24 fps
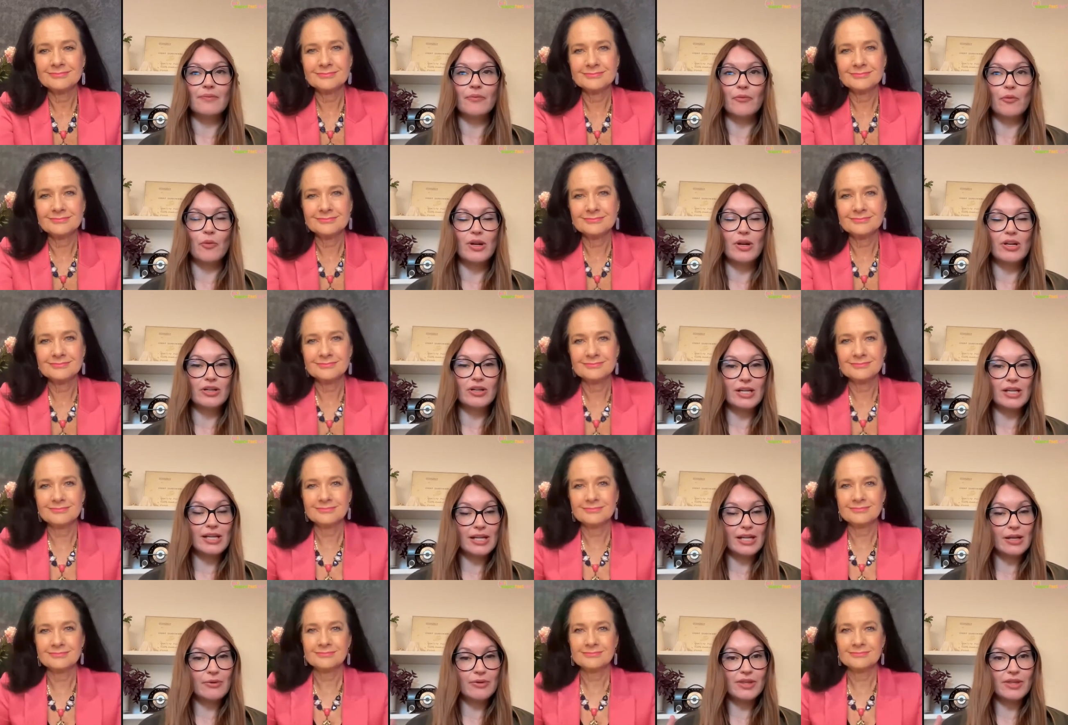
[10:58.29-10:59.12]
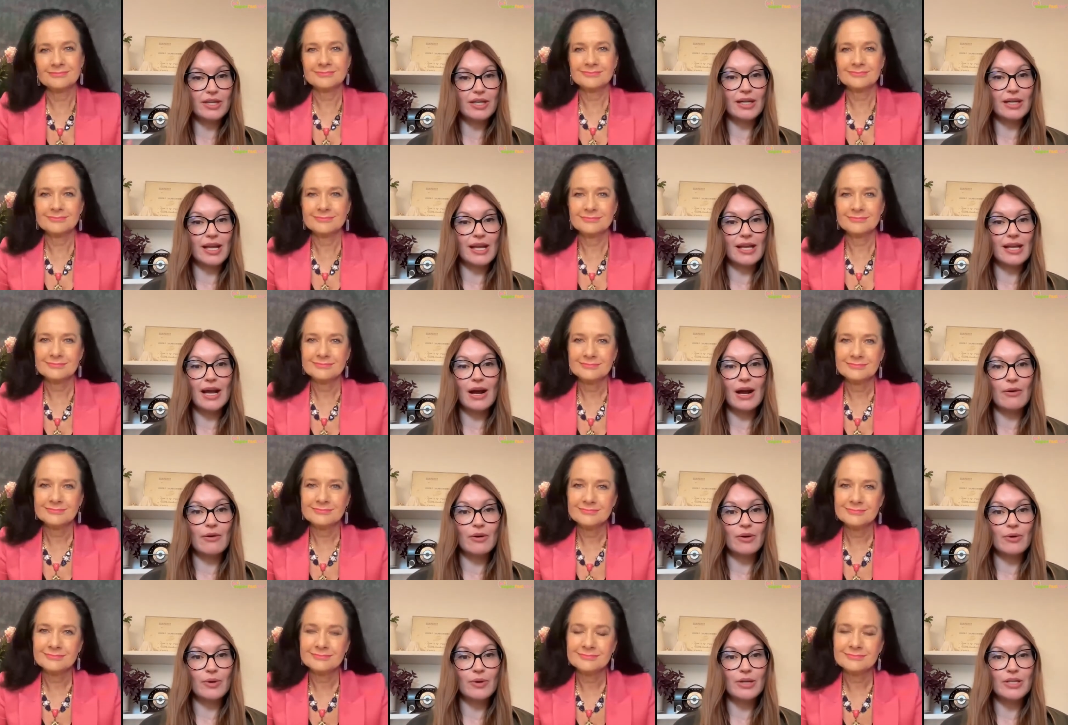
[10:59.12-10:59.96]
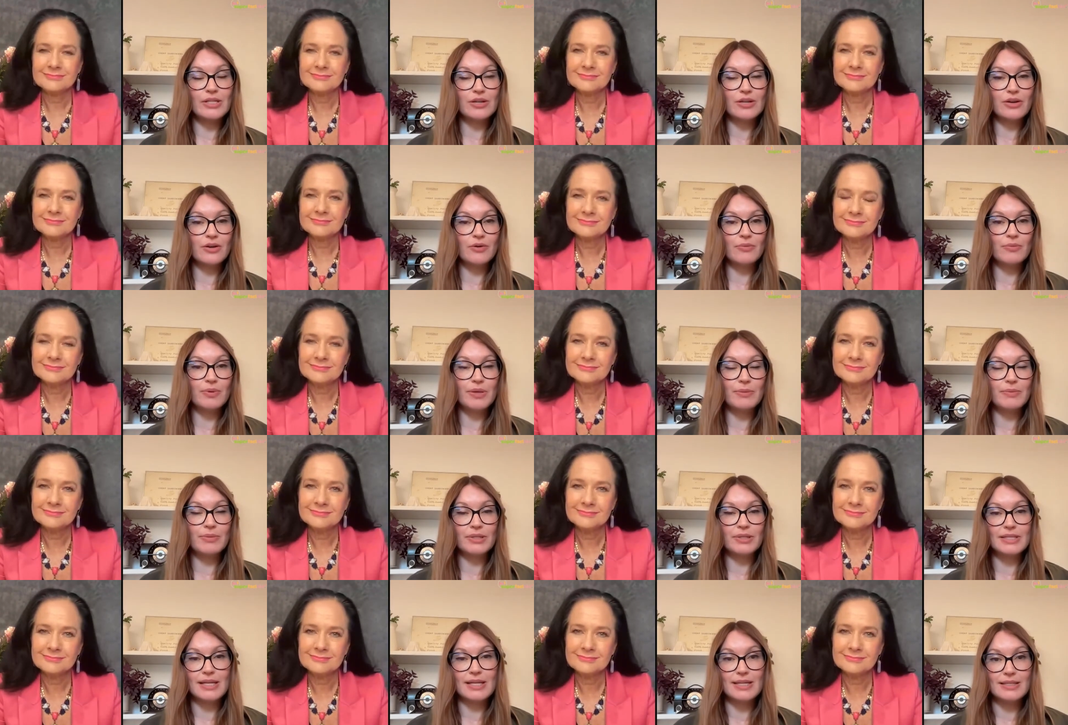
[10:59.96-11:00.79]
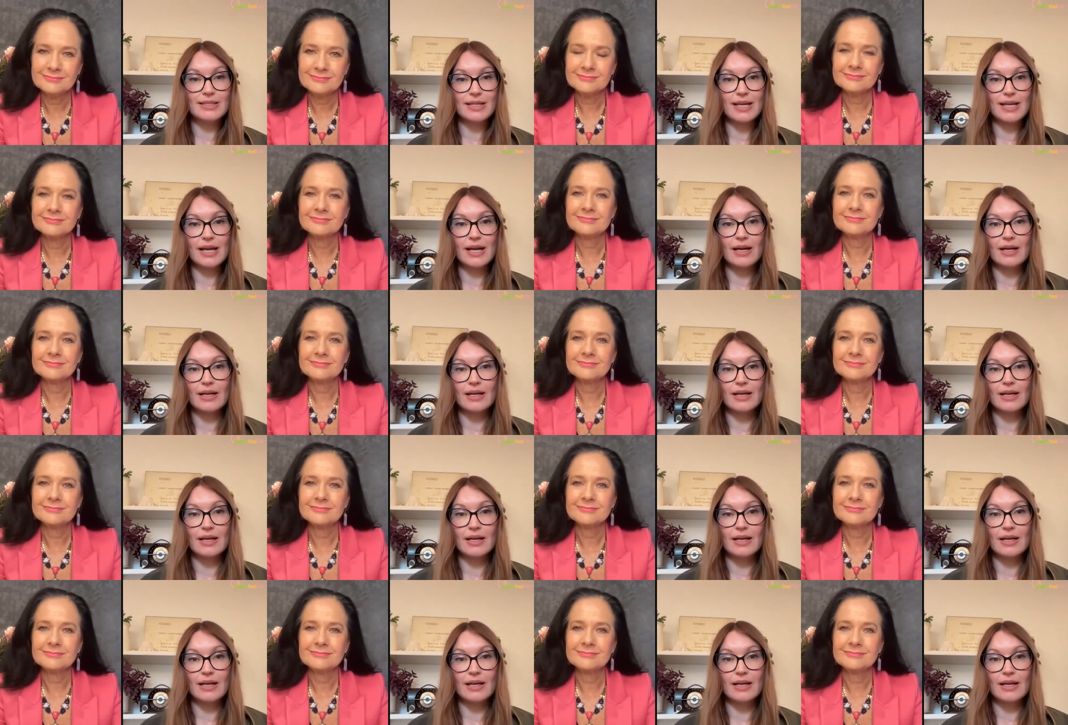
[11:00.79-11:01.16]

Speaker 1: When you're eating within an 8-hour window, people tend to cut